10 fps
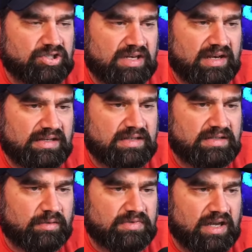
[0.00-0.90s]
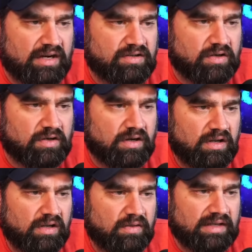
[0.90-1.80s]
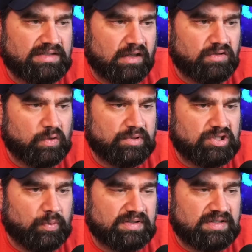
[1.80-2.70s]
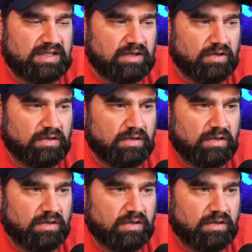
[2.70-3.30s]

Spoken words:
She connects to some doctor that tells her what she wants to hear